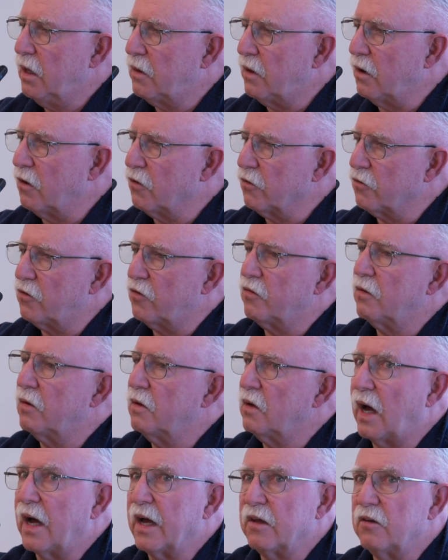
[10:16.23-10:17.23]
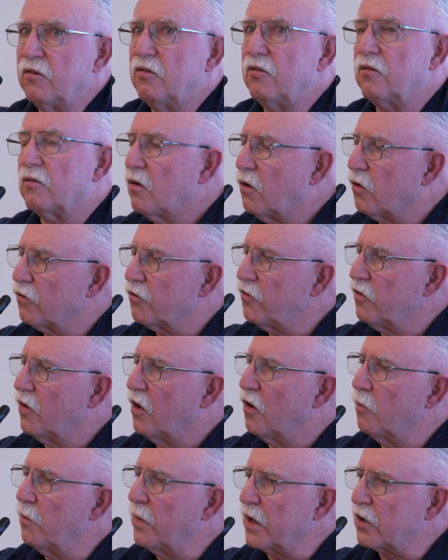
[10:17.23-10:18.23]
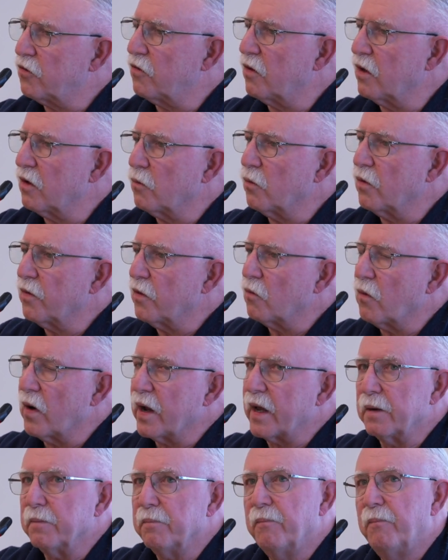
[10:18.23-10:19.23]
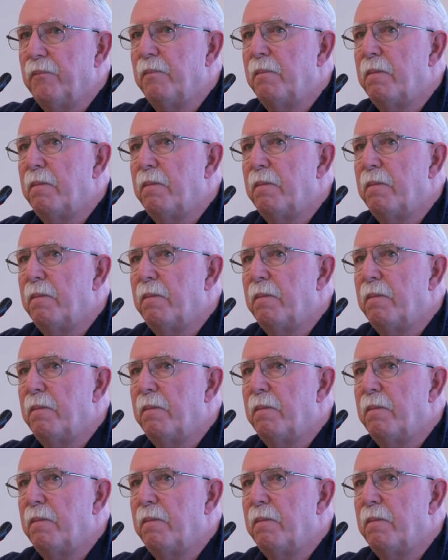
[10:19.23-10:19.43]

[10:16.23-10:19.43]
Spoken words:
There's ice or snow mixed in with the rain.